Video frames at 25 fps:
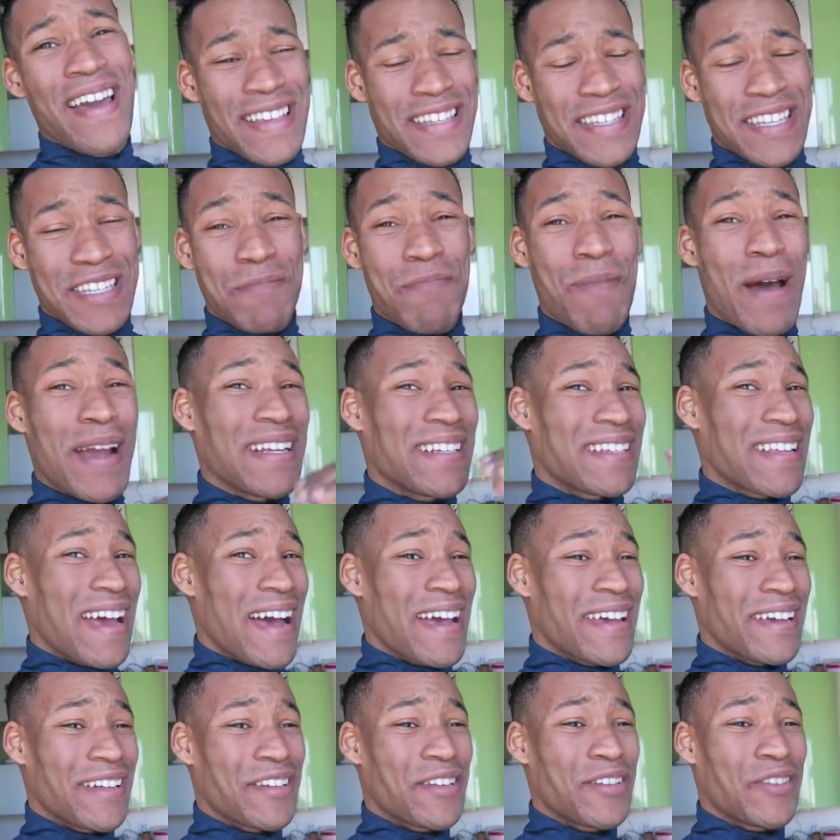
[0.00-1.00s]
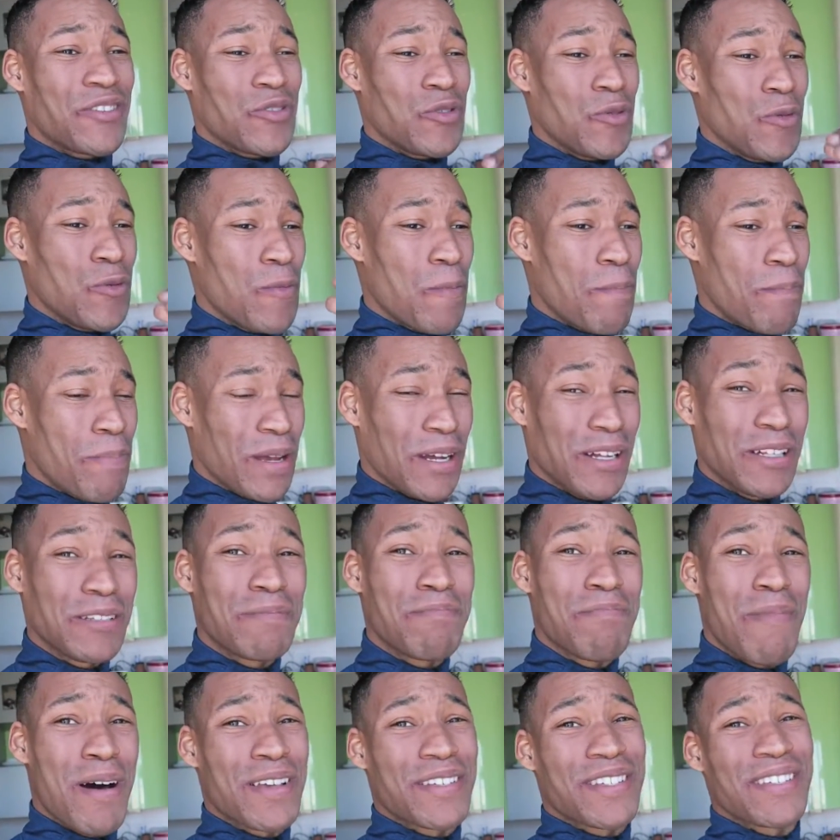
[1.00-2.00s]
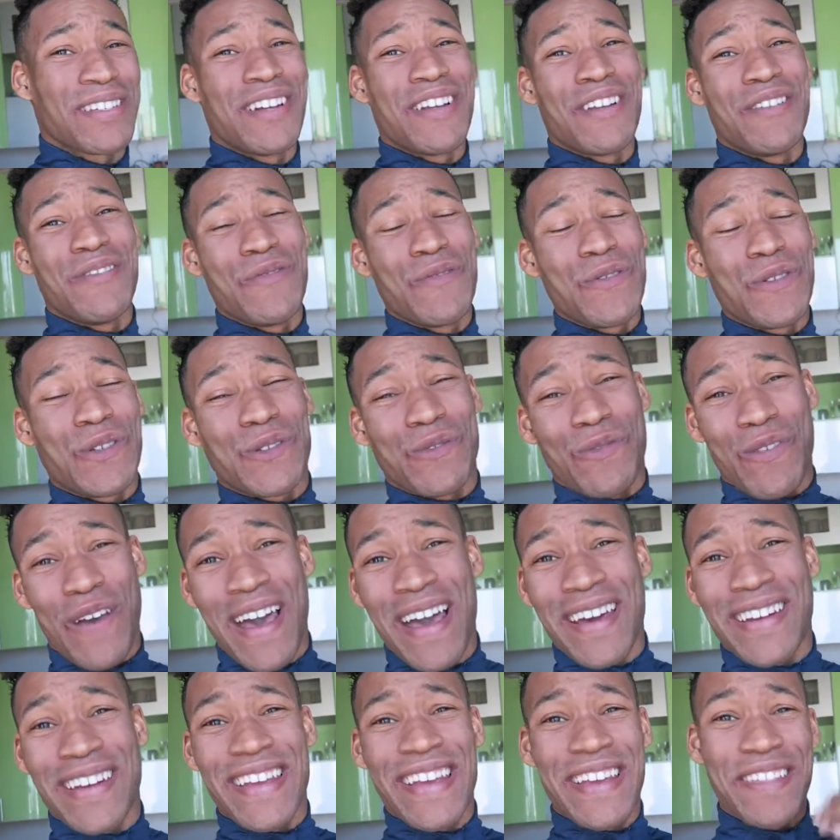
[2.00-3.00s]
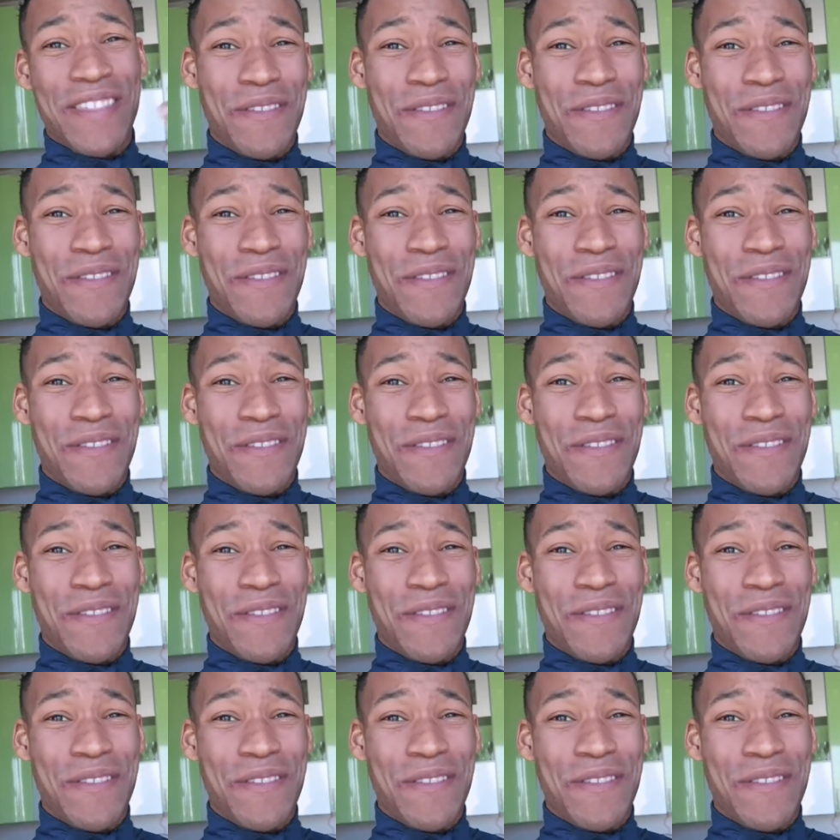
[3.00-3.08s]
This is my diet to build muscle and lose fat.